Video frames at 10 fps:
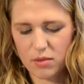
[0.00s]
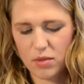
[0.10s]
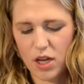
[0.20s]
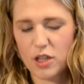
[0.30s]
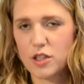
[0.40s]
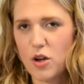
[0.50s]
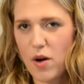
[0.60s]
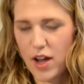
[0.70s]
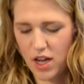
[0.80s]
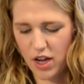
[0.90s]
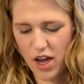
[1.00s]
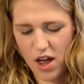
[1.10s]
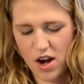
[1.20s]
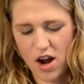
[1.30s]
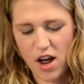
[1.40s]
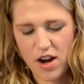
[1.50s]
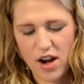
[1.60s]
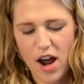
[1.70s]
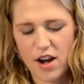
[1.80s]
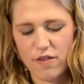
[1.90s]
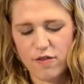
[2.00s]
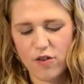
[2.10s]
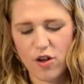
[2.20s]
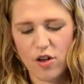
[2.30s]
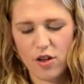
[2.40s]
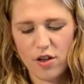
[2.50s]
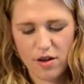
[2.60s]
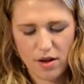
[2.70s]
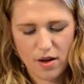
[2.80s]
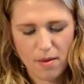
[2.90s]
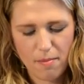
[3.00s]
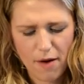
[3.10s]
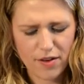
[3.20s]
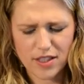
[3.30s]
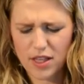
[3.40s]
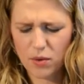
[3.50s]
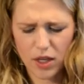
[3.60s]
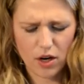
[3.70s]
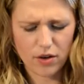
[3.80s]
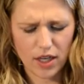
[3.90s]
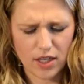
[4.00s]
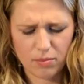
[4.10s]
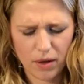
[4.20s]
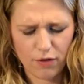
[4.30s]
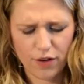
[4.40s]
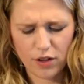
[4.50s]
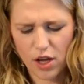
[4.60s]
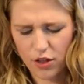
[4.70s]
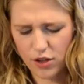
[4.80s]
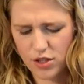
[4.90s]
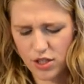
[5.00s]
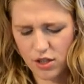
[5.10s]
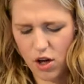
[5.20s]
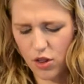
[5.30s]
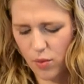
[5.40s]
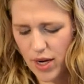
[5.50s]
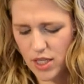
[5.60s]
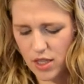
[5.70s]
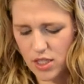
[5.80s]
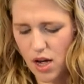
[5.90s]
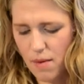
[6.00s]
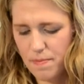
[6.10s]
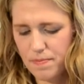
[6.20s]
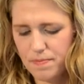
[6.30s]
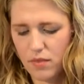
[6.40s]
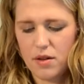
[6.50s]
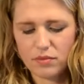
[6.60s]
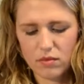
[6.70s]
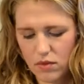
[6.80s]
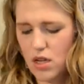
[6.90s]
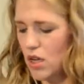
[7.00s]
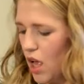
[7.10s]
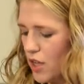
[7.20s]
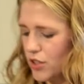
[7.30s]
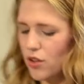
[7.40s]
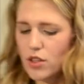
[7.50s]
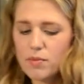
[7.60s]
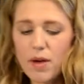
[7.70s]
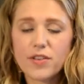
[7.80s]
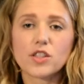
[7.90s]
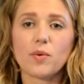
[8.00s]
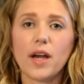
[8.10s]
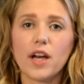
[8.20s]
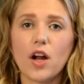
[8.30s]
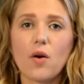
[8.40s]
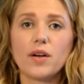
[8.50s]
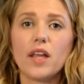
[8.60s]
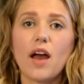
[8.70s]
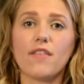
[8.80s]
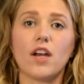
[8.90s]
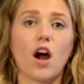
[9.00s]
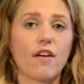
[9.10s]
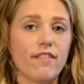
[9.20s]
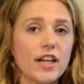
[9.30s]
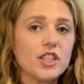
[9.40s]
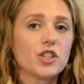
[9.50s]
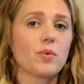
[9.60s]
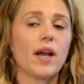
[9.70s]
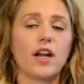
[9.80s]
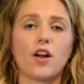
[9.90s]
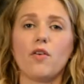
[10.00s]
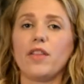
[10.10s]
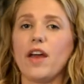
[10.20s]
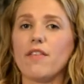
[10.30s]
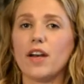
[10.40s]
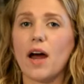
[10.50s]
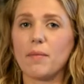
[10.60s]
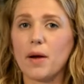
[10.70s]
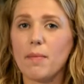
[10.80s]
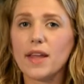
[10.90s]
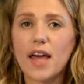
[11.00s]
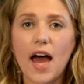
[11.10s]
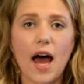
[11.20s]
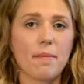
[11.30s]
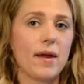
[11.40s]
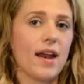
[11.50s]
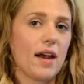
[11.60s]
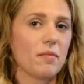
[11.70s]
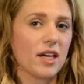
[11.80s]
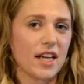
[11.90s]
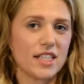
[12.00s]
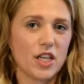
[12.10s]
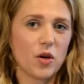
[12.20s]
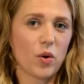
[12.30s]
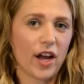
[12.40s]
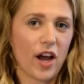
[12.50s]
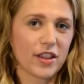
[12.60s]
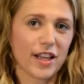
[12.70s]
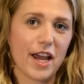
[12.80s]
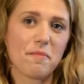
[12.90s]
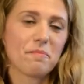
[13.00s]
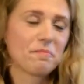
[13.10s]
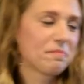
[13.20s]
some things so I can get uh, nine full muffins. They really don't need to be filled all the, all the way to the top. So the muffins are ready to go in the oven, our veggies are ready to go in the oven. I'm gonna make that happen and I'm gonna continue working on the lamb.